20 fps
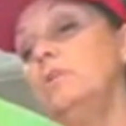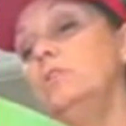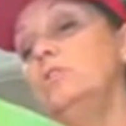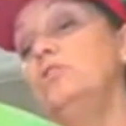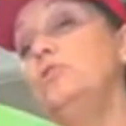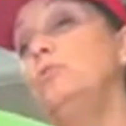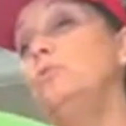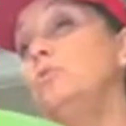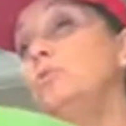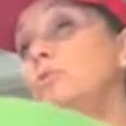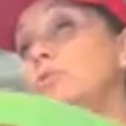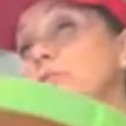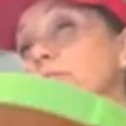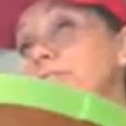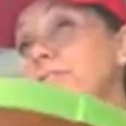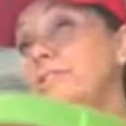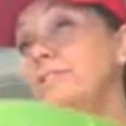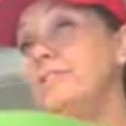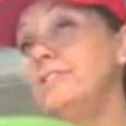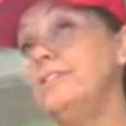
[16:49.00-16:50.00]

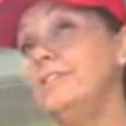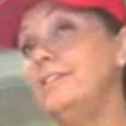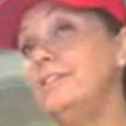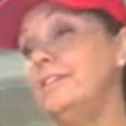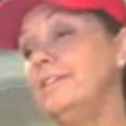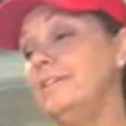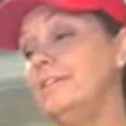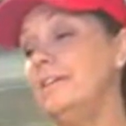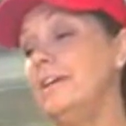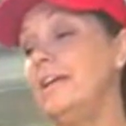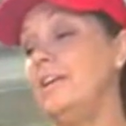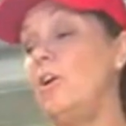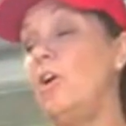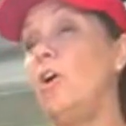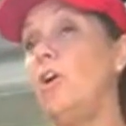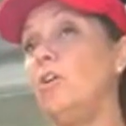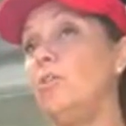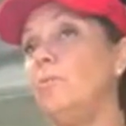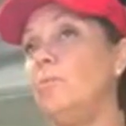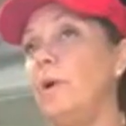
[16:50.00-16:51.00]
tools and
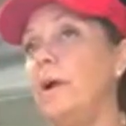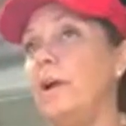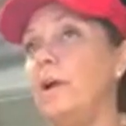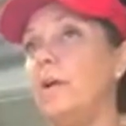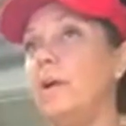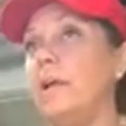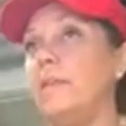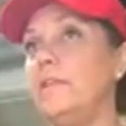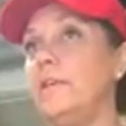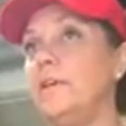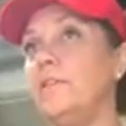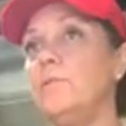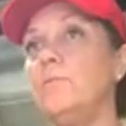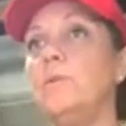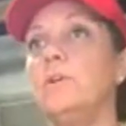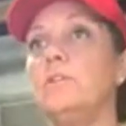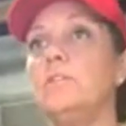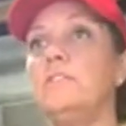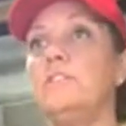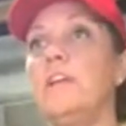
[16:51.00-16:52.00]
hardware, and the other
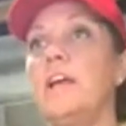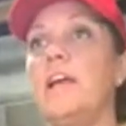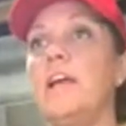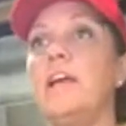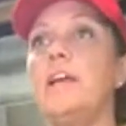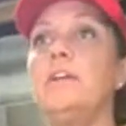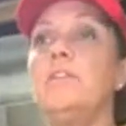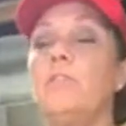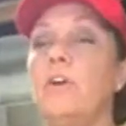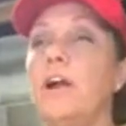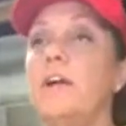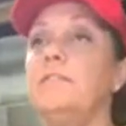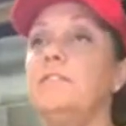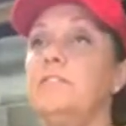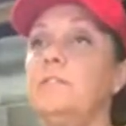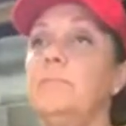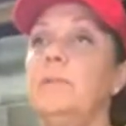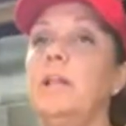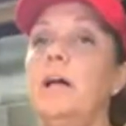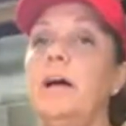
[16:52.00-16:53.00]
one will say craft
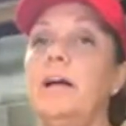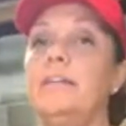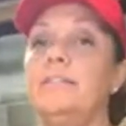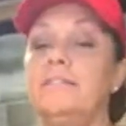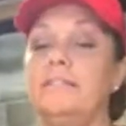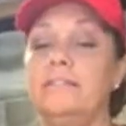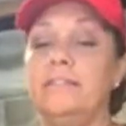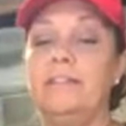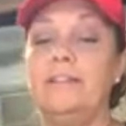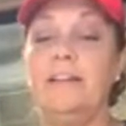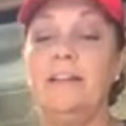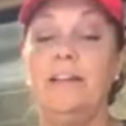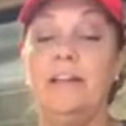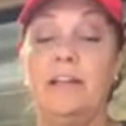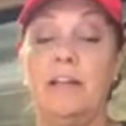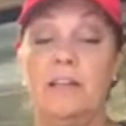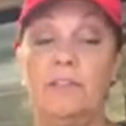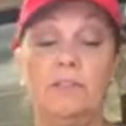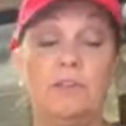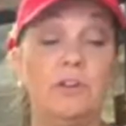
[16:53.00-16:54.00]
supplies,
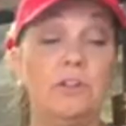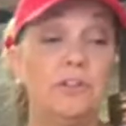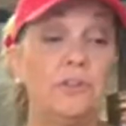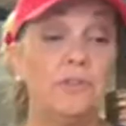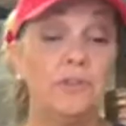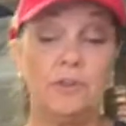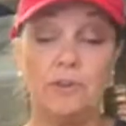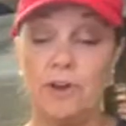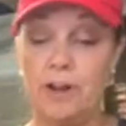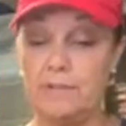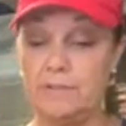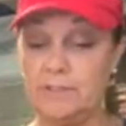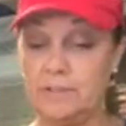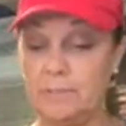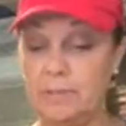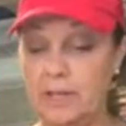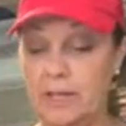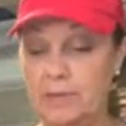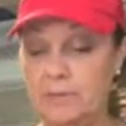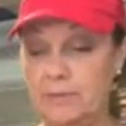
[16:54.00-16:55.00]
and they're under the craft
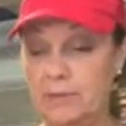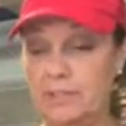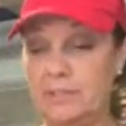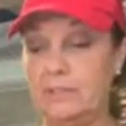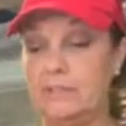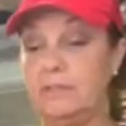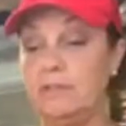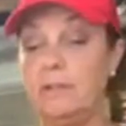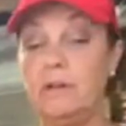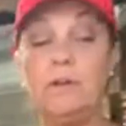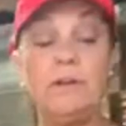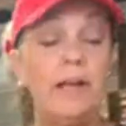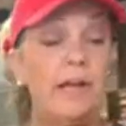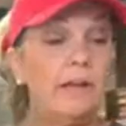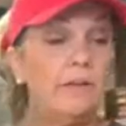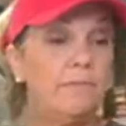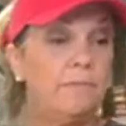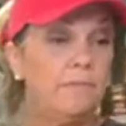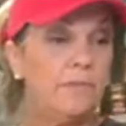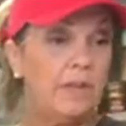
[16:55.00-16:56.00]
supply one. Okay,
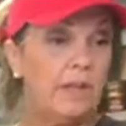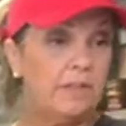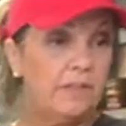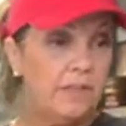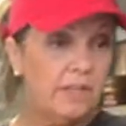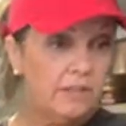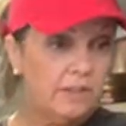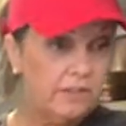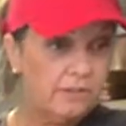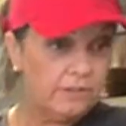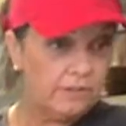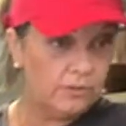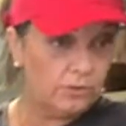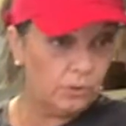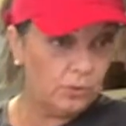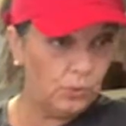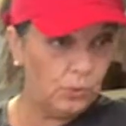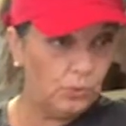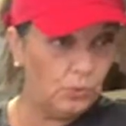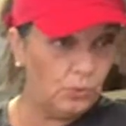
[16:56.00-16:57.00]
I think this is
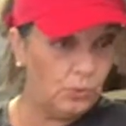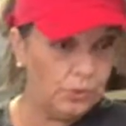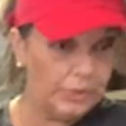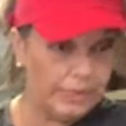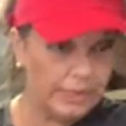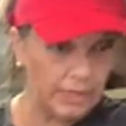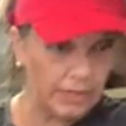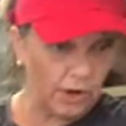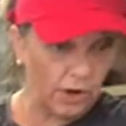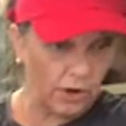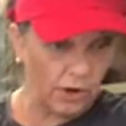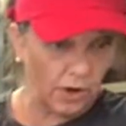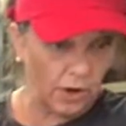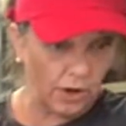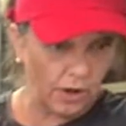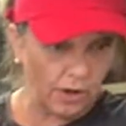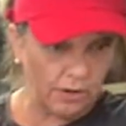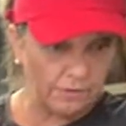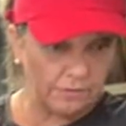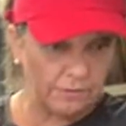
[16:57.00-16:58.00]
cooling
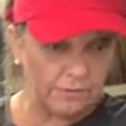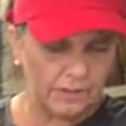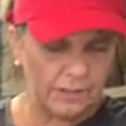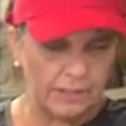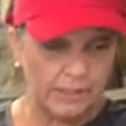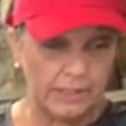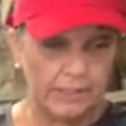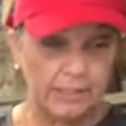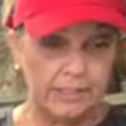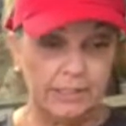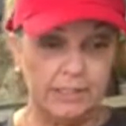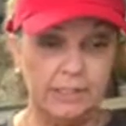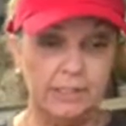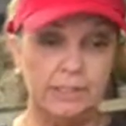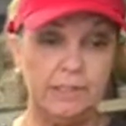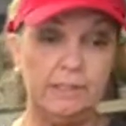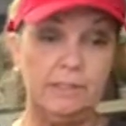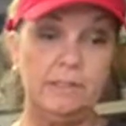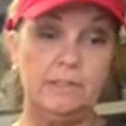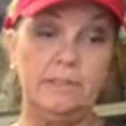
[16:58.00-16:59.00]

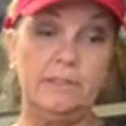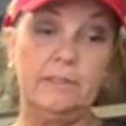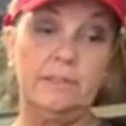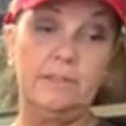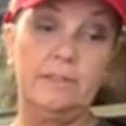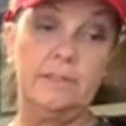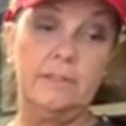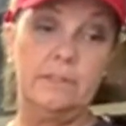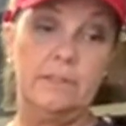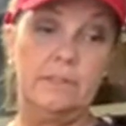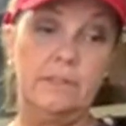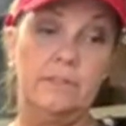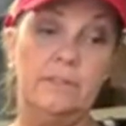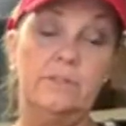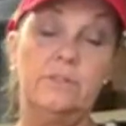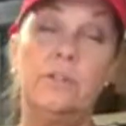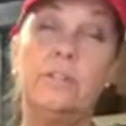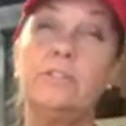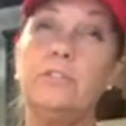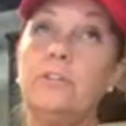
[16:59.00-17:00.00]
off.
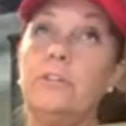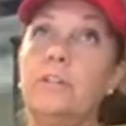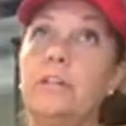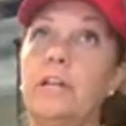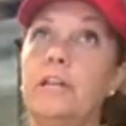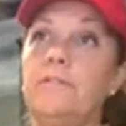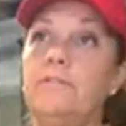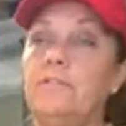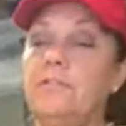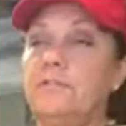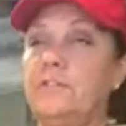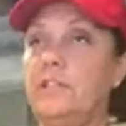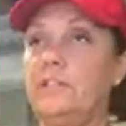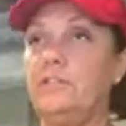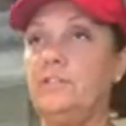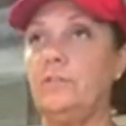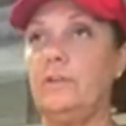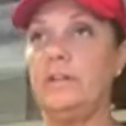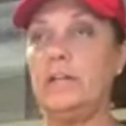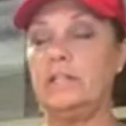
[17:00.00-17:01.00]
So I started at 8:15,
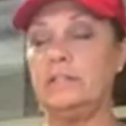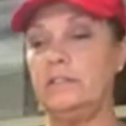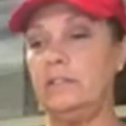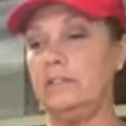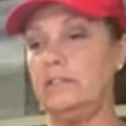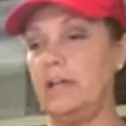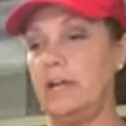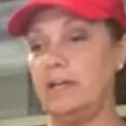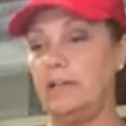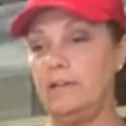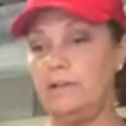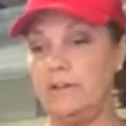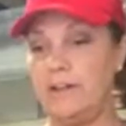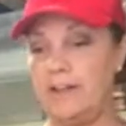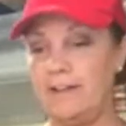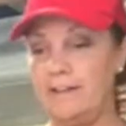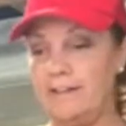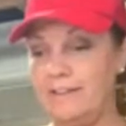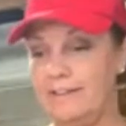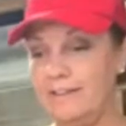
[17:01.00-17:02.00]
so I got till 9.
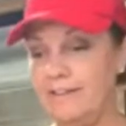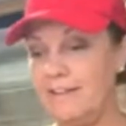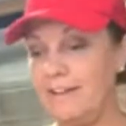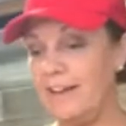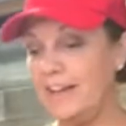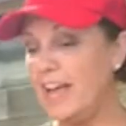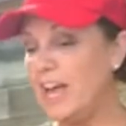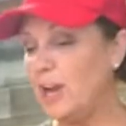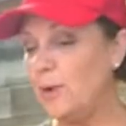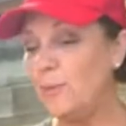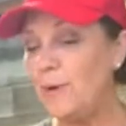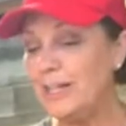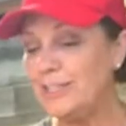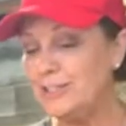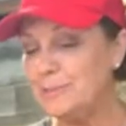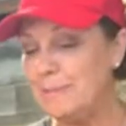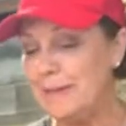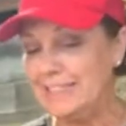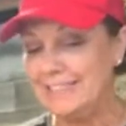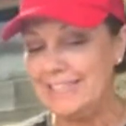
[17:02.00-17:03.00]
Okay, I gotta watch my